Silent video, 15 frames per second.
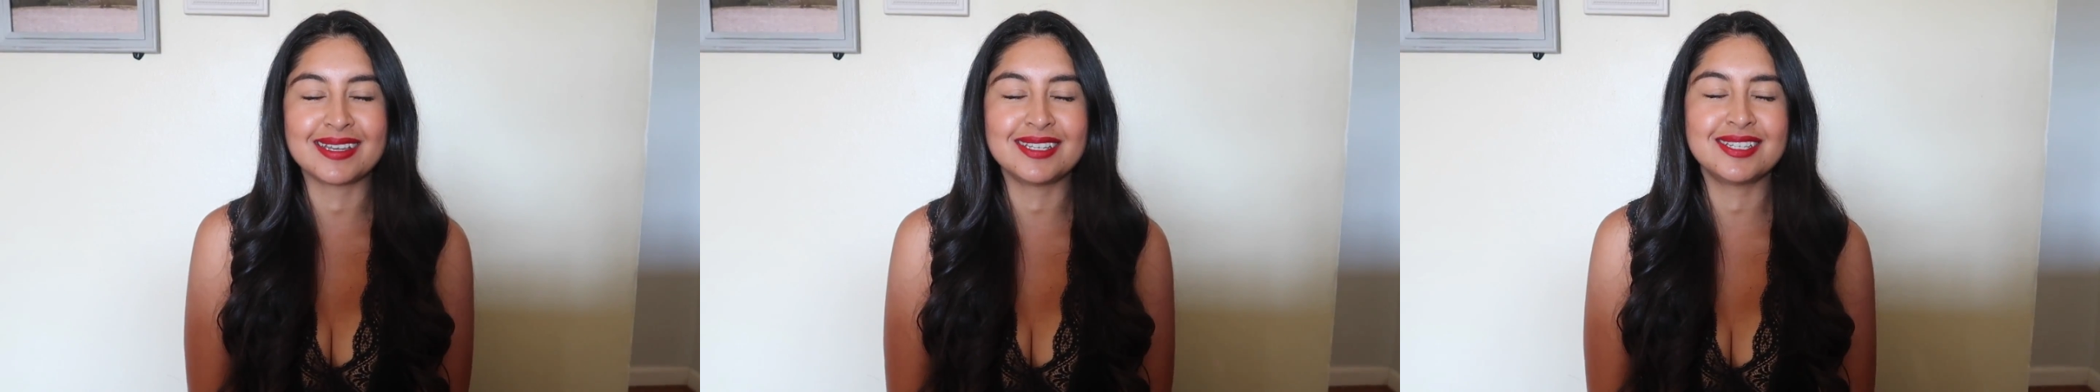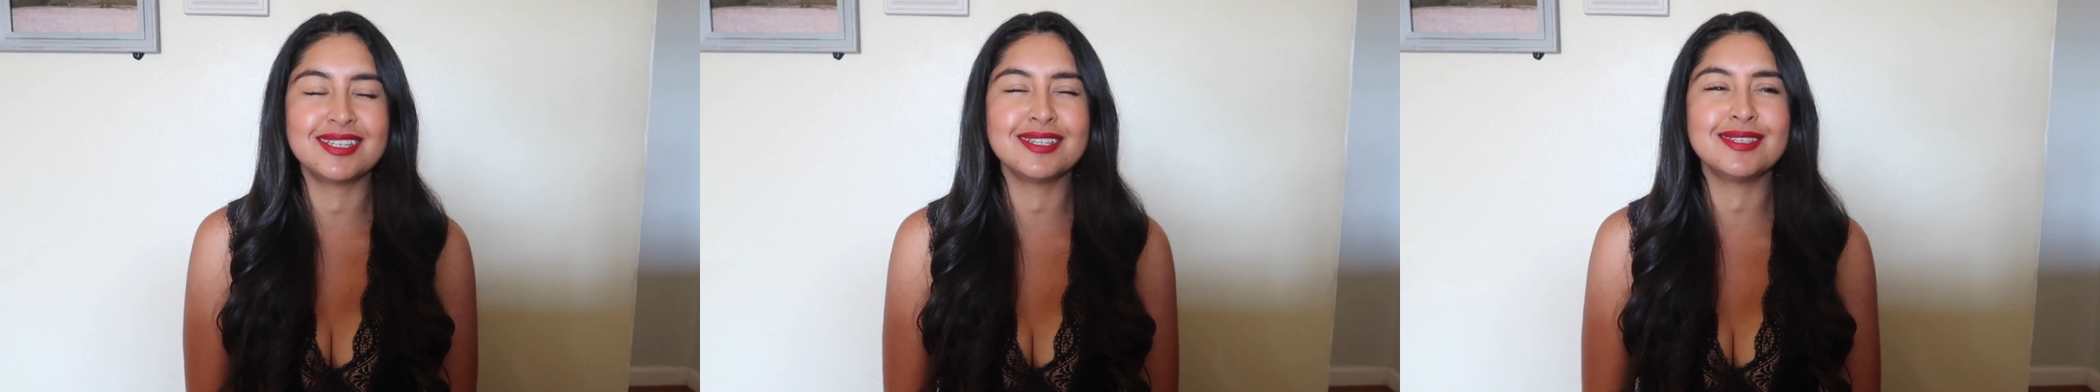
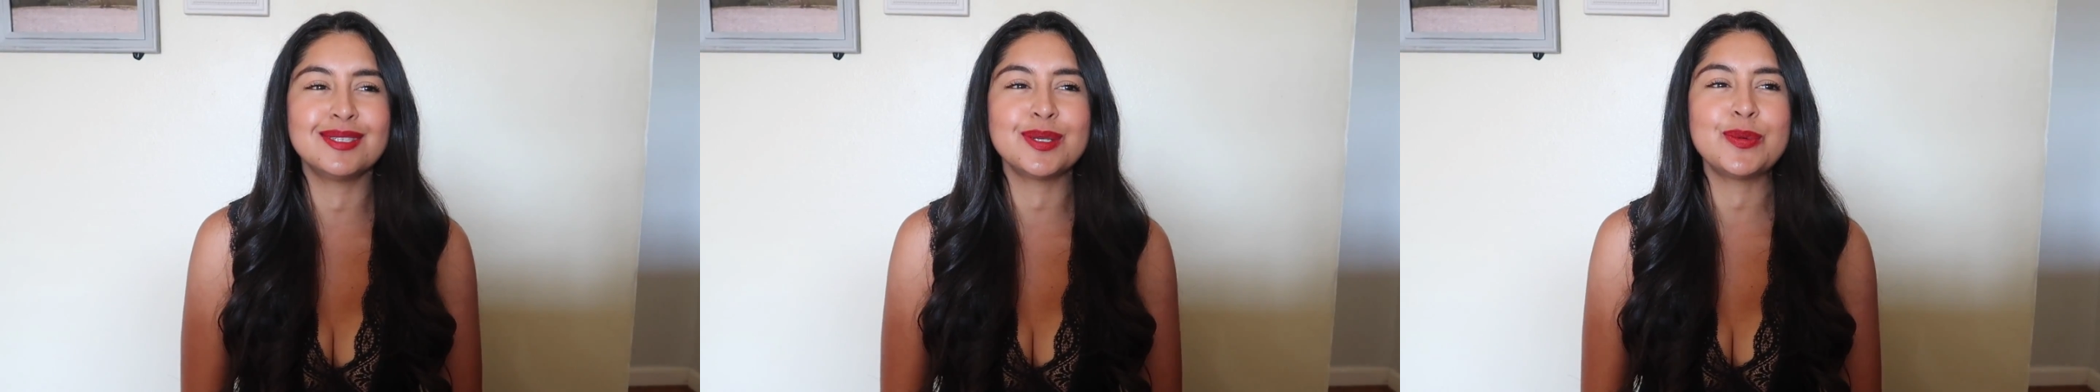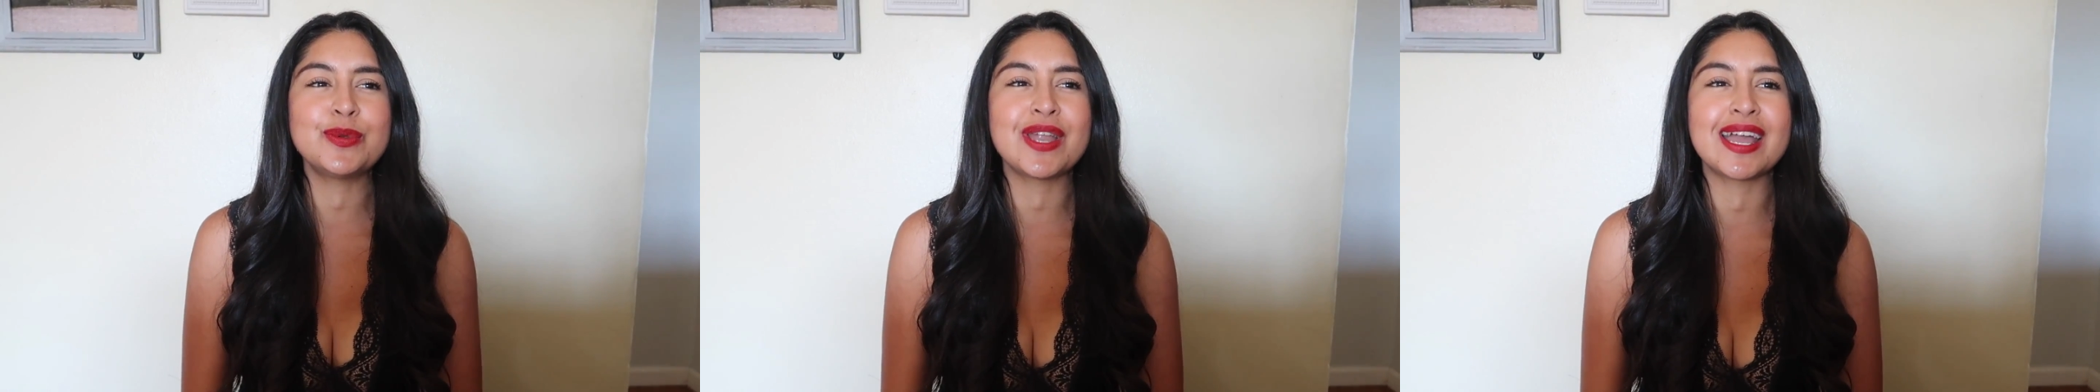And it's
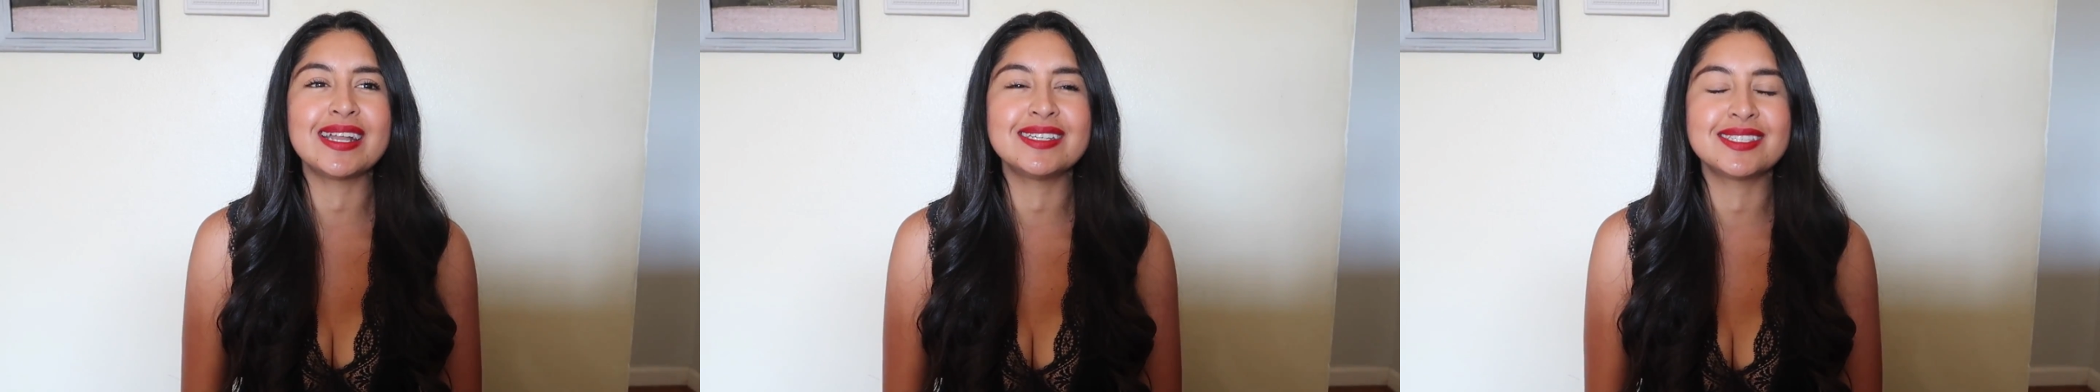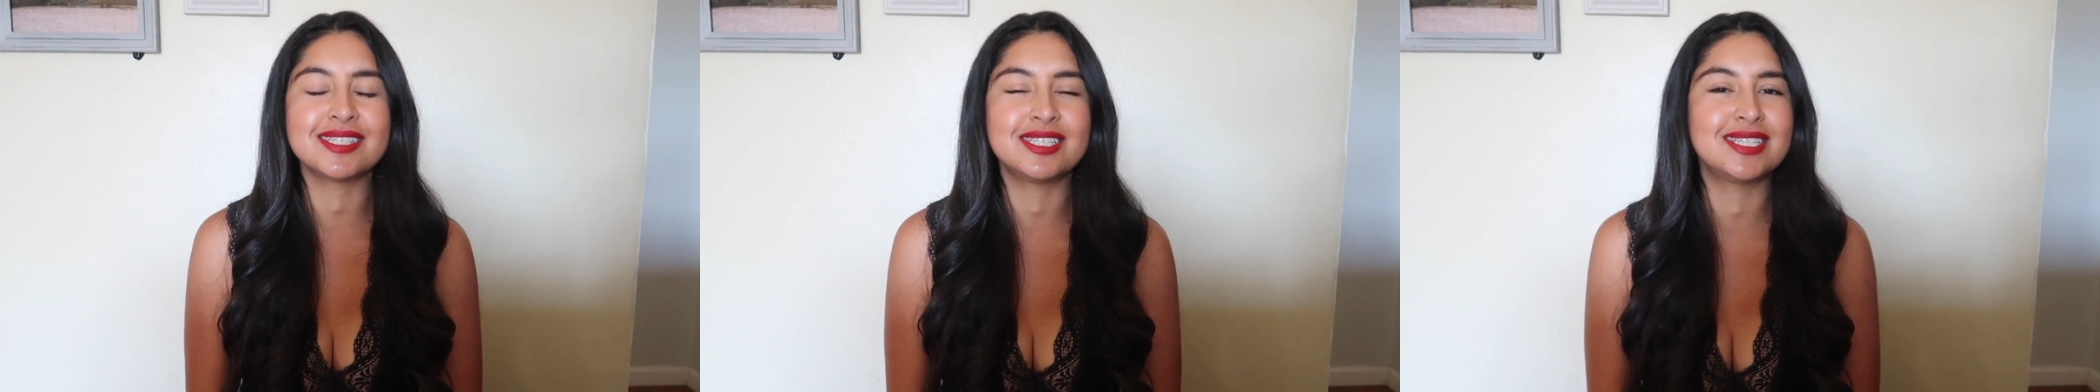just so
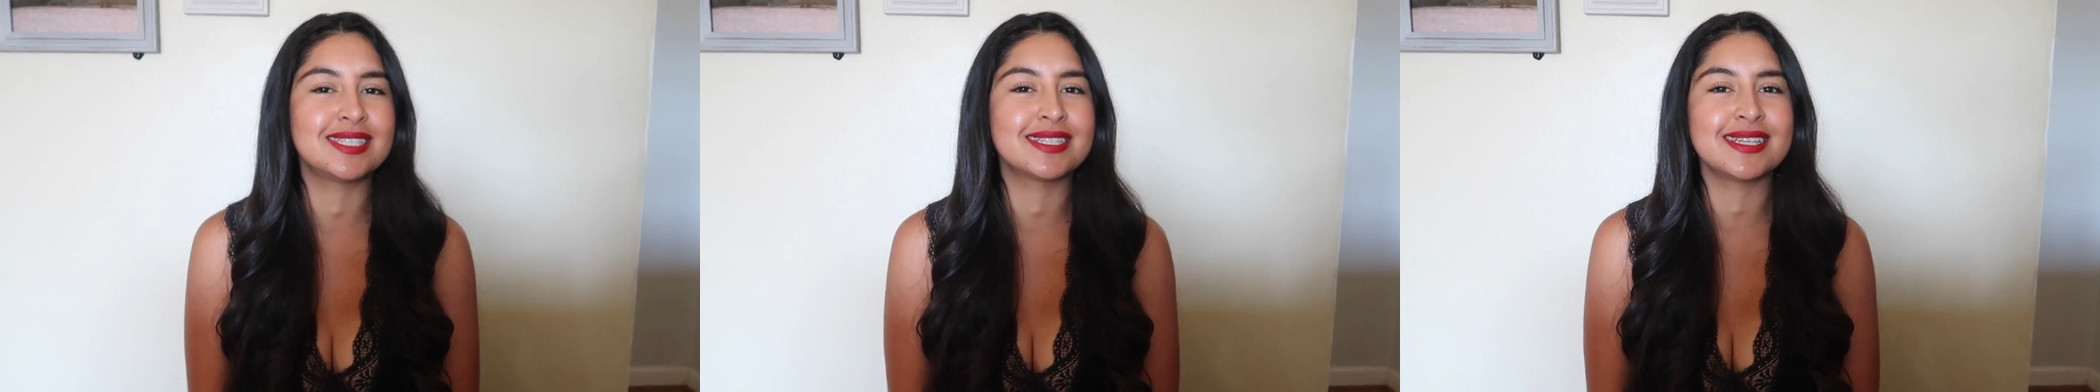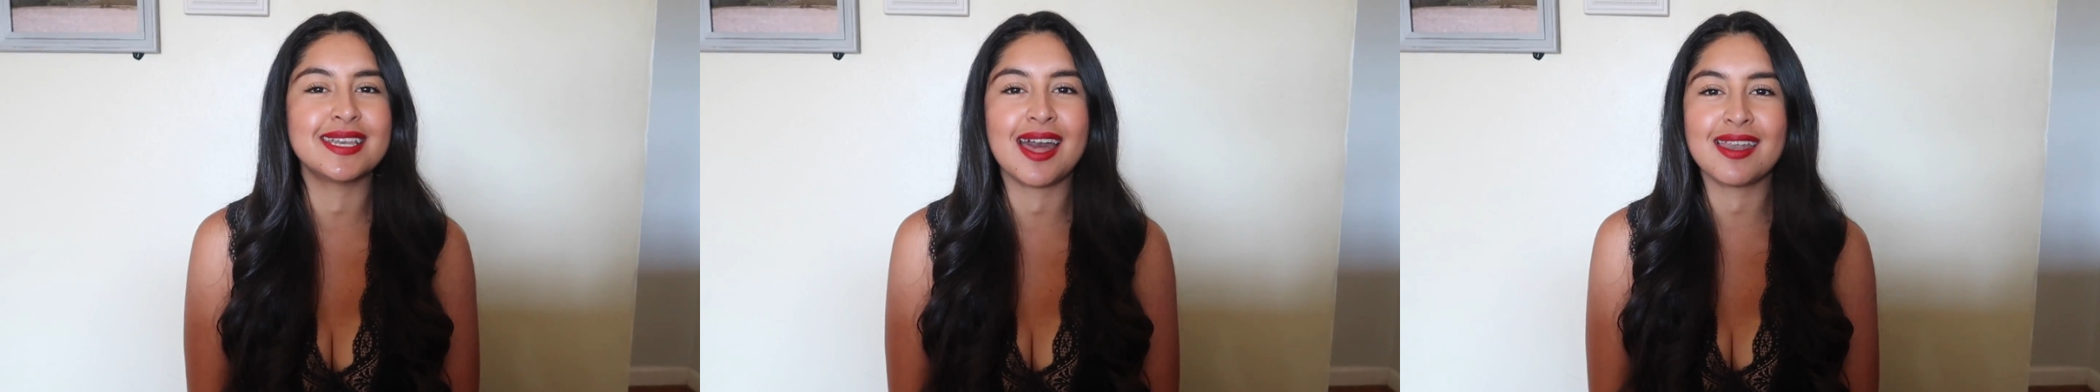nice to
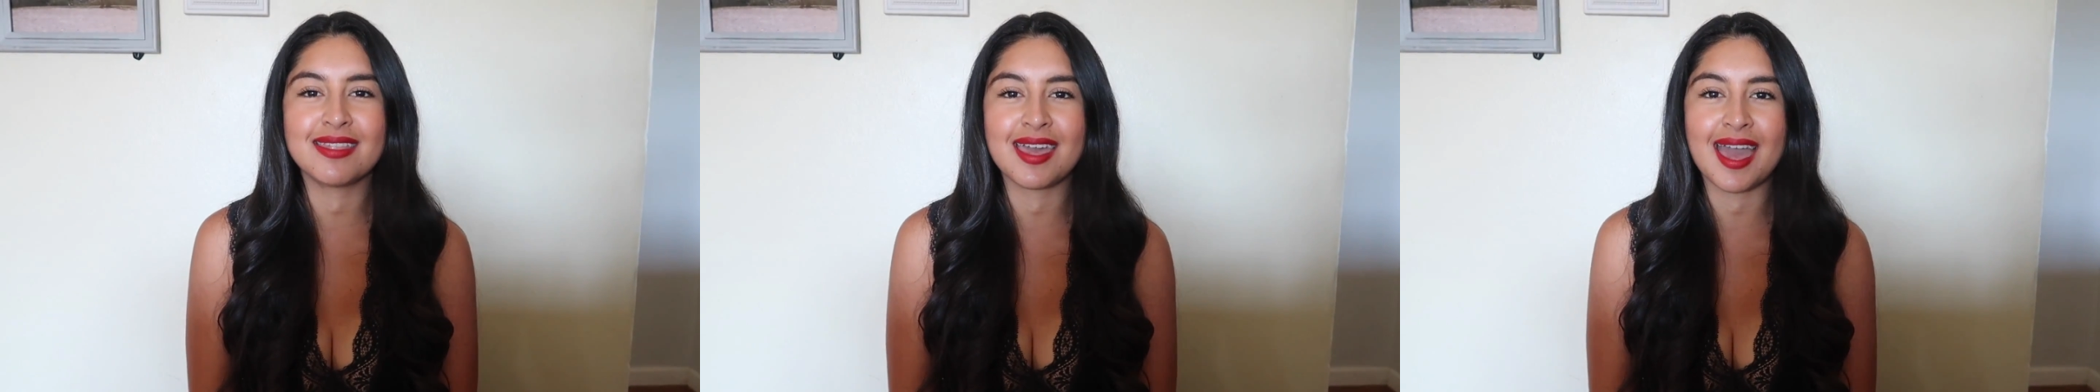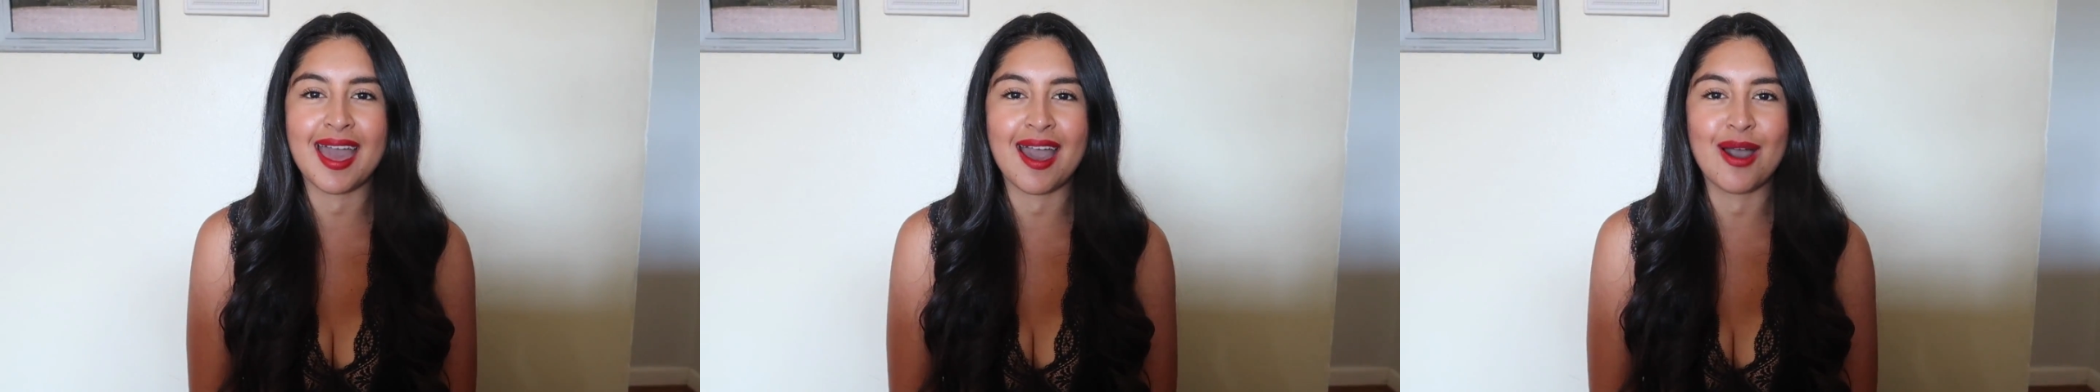just get out
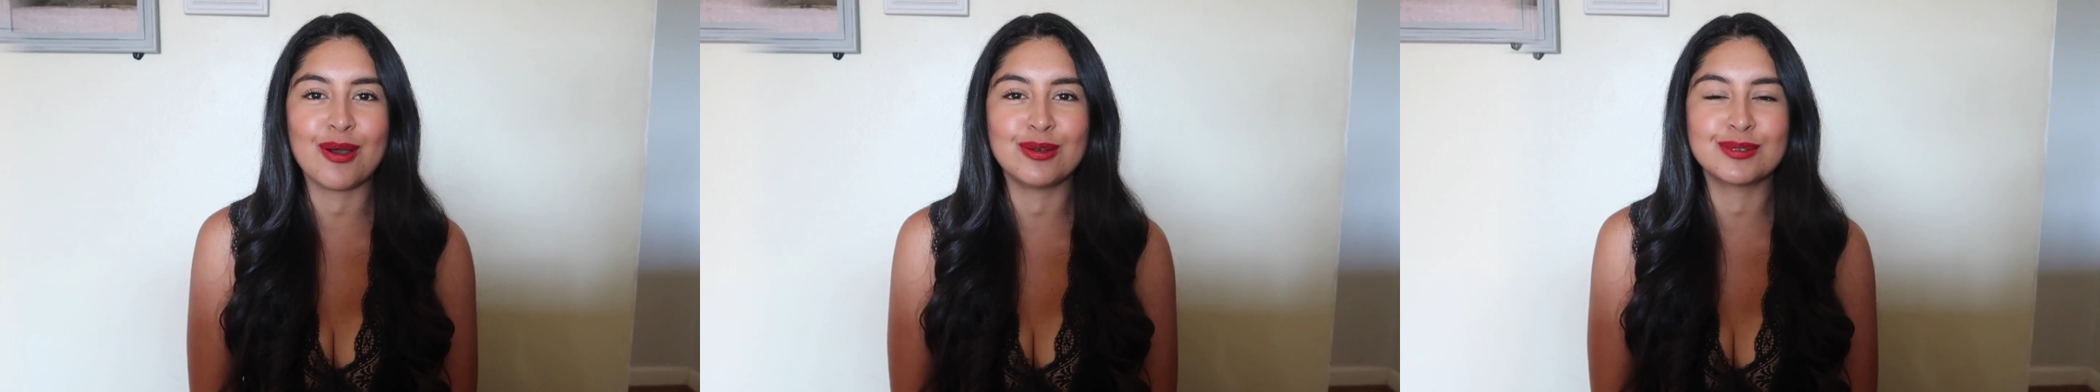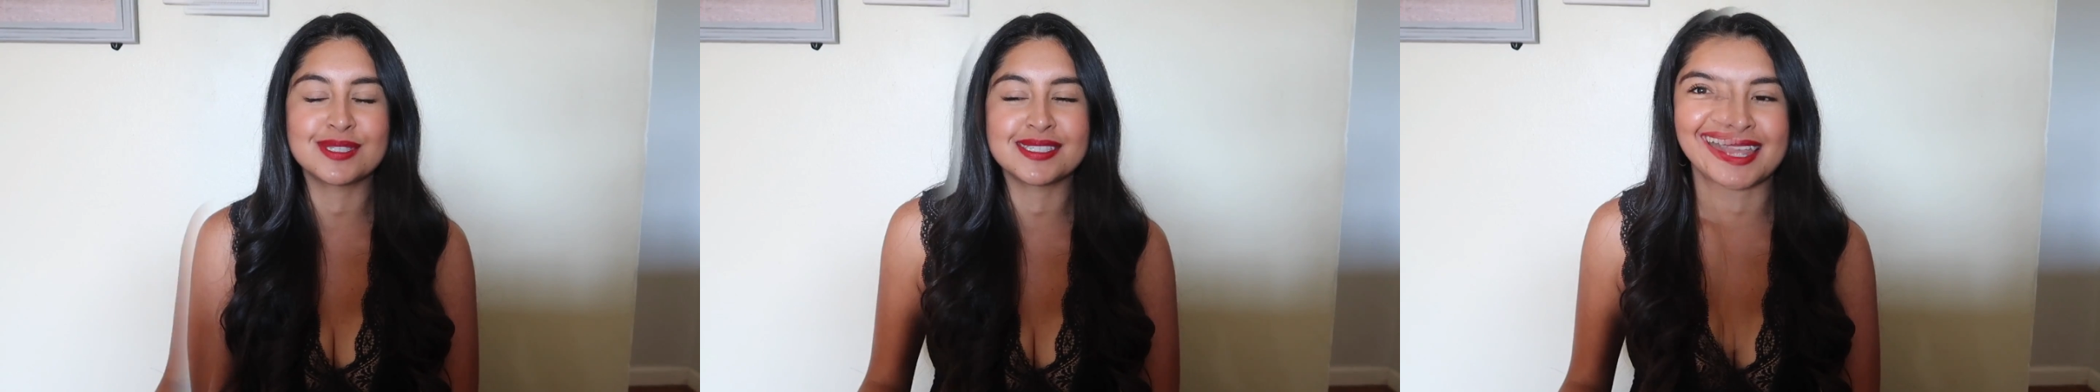of the
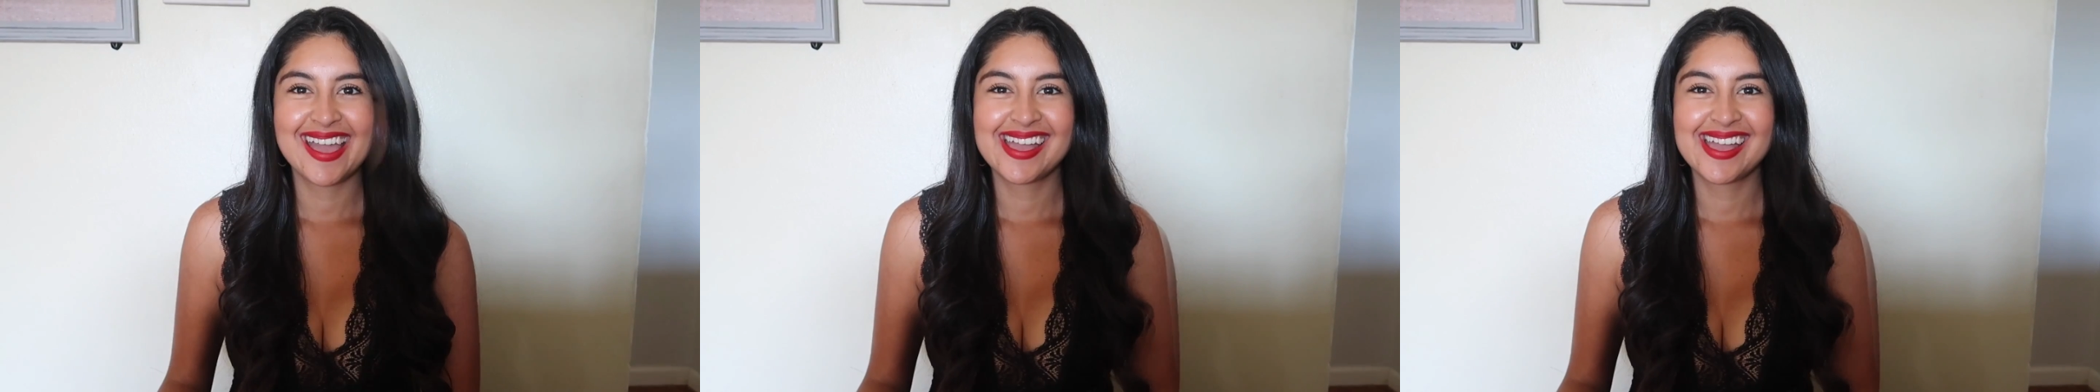house.